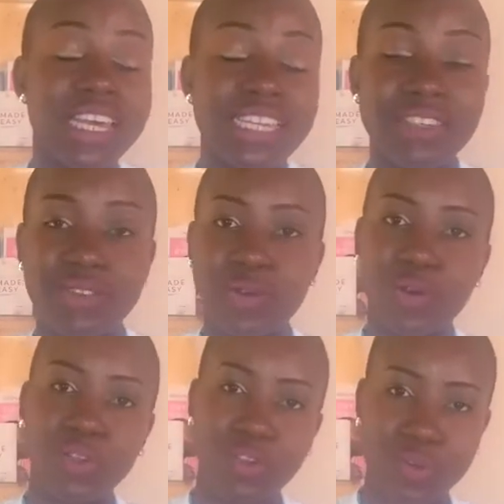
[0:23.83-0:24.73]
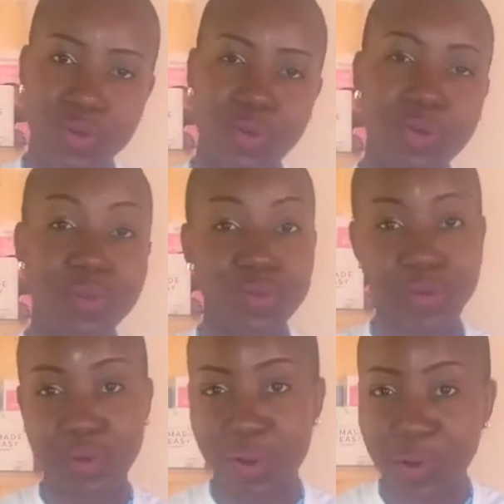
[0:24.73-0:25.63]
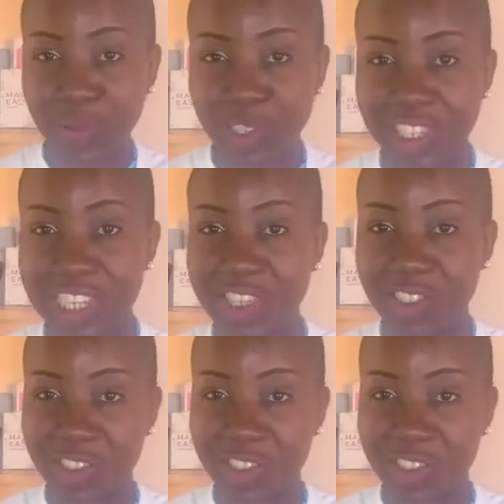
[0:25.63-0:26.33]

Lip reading: individuals grow through coaching,